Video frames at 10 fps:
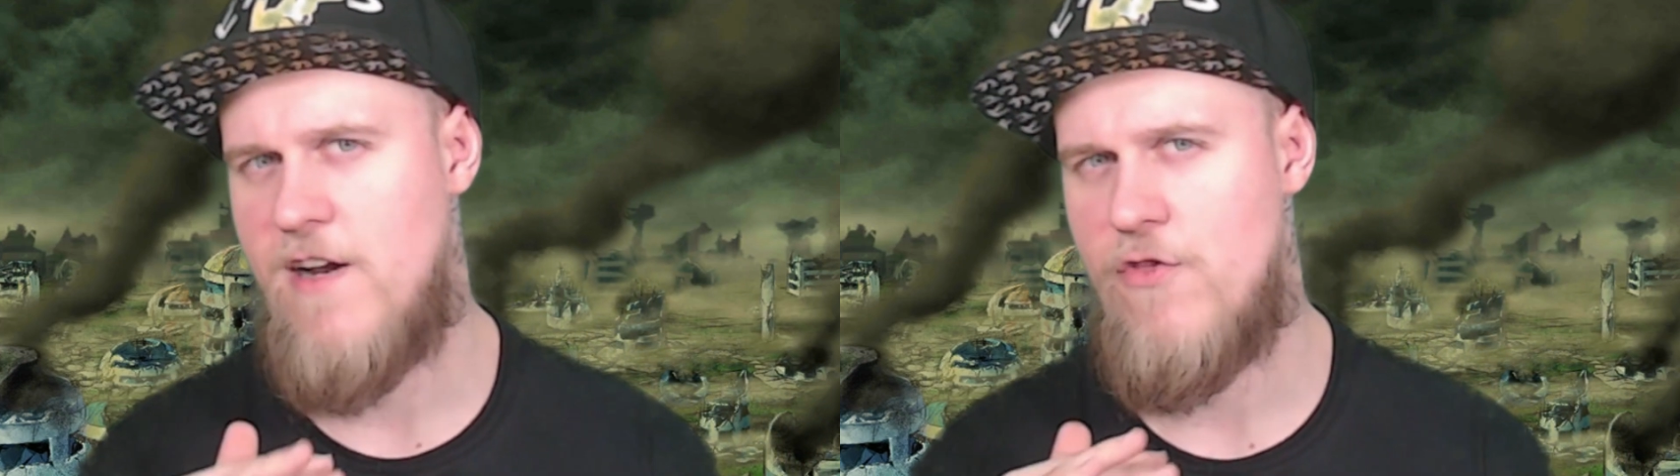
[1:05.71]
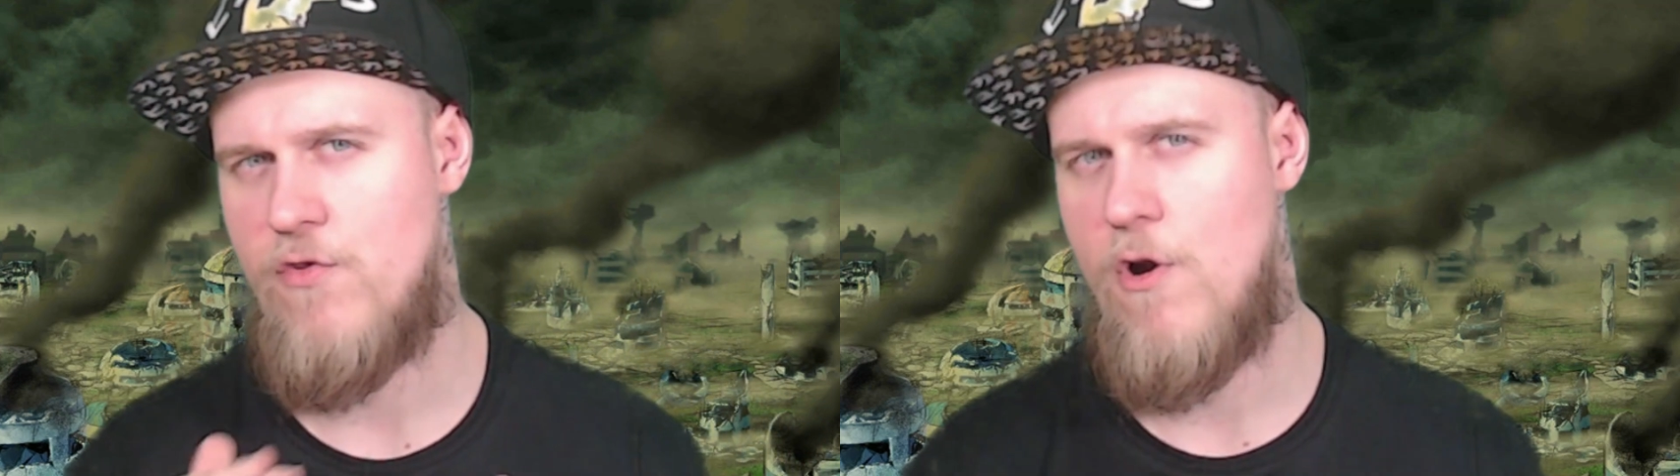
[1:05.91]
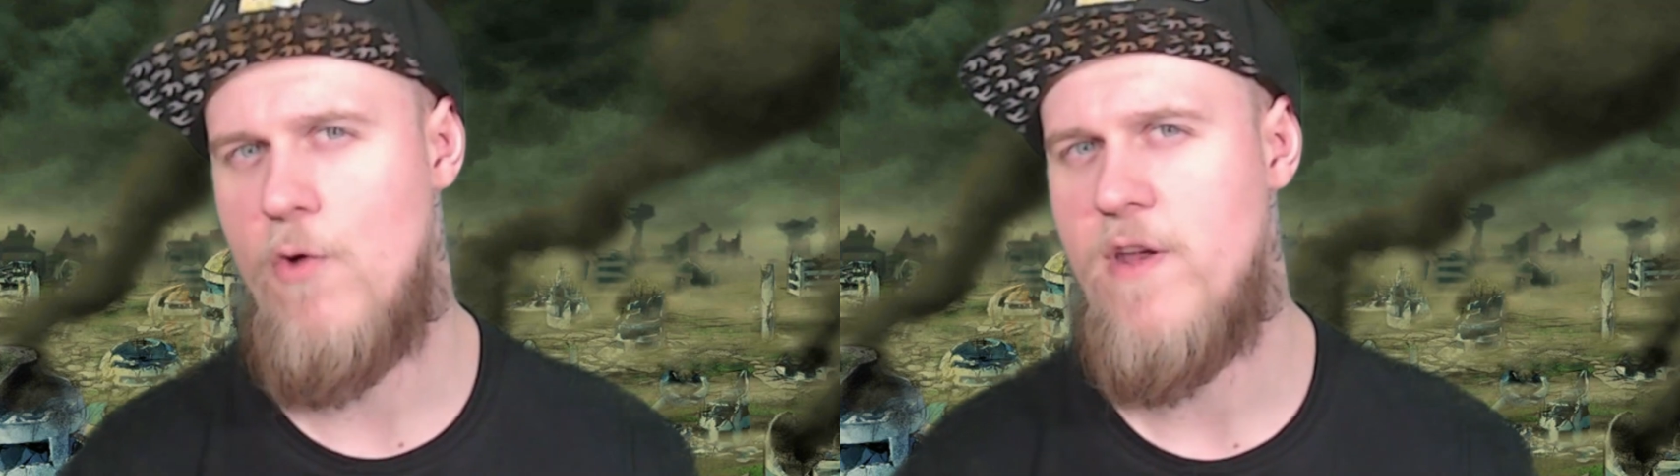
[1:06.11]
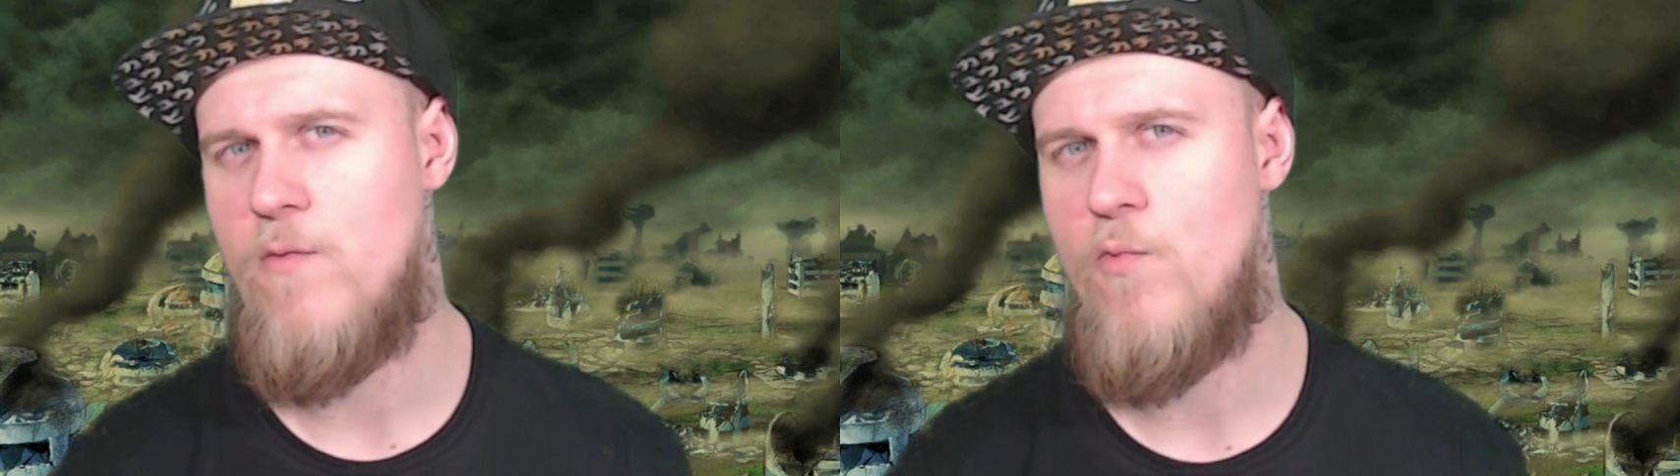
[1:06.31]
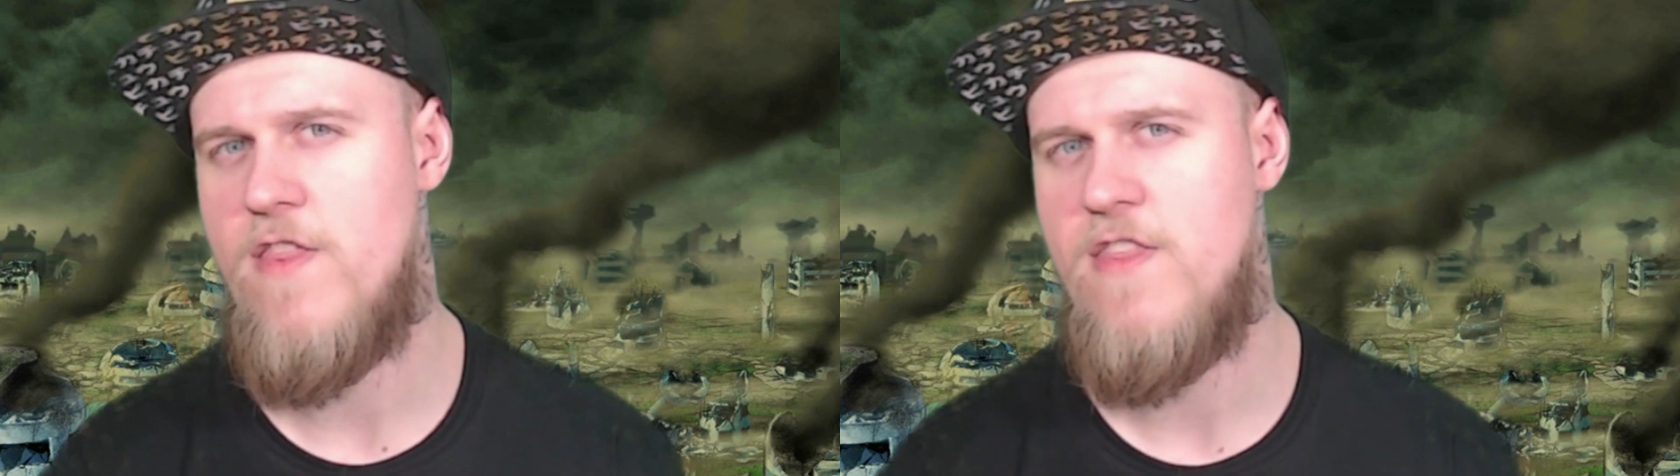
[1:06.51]
to throw
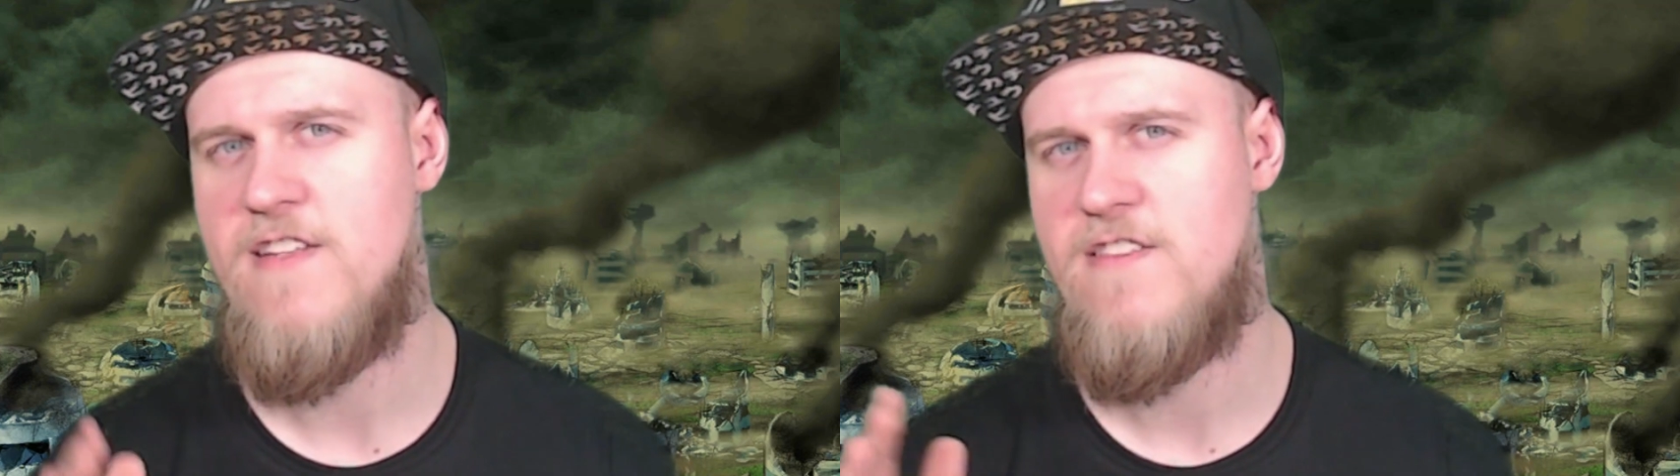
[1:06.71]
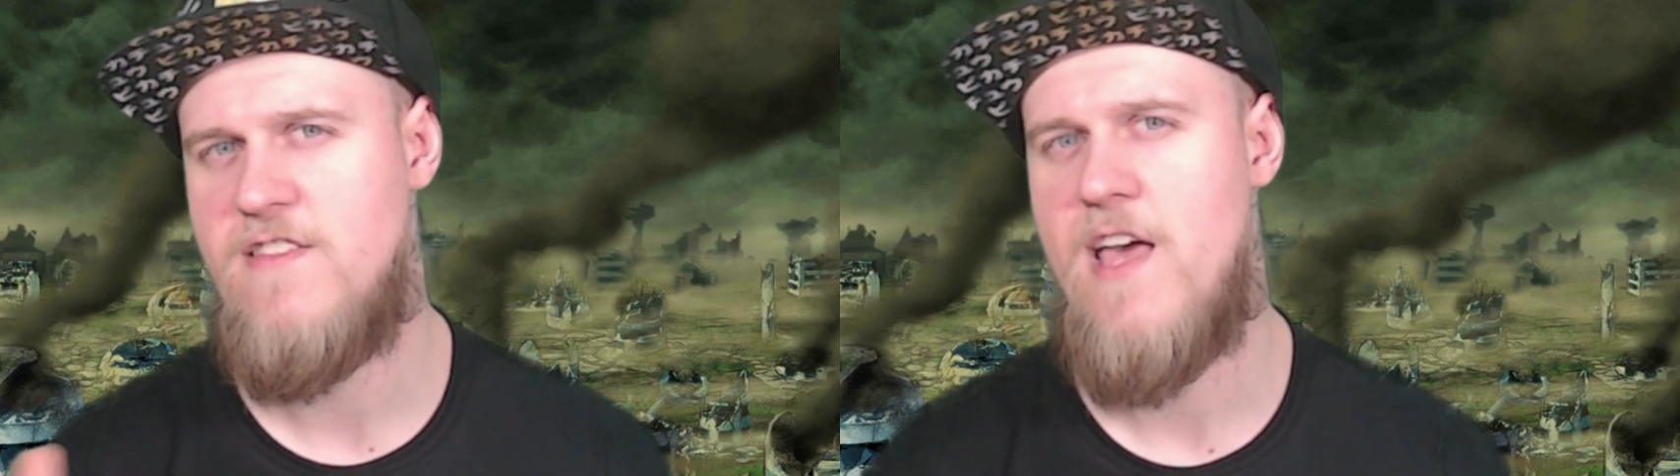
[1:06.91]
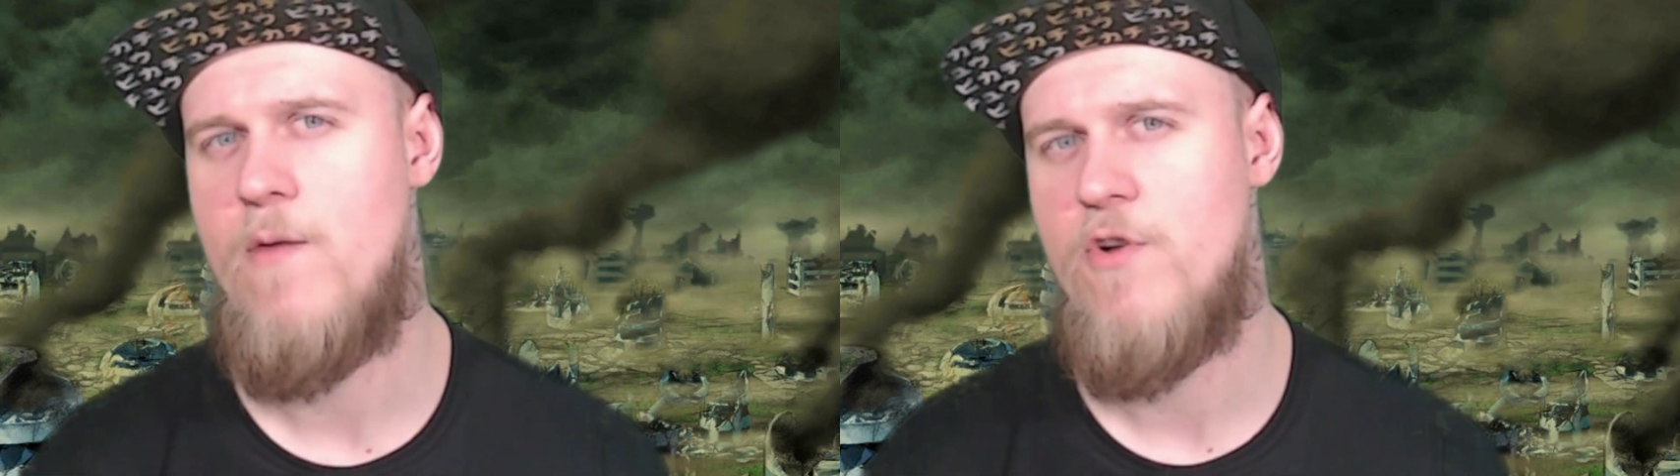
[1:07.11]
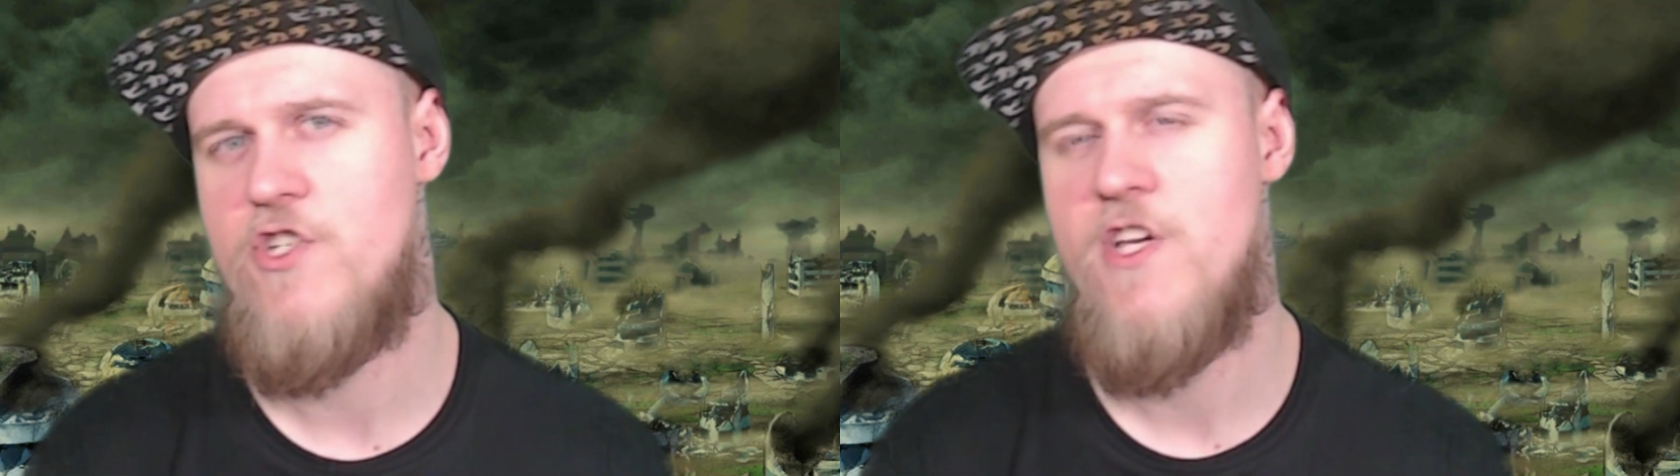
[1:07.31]
in with this set, which